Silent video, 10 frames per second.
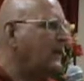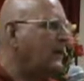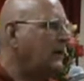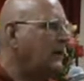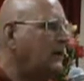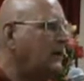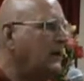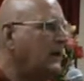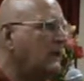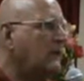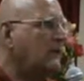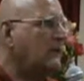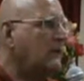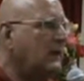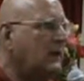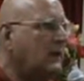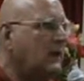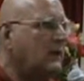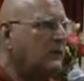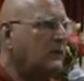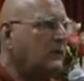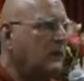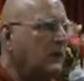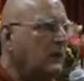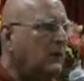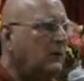Then the next evening he asks,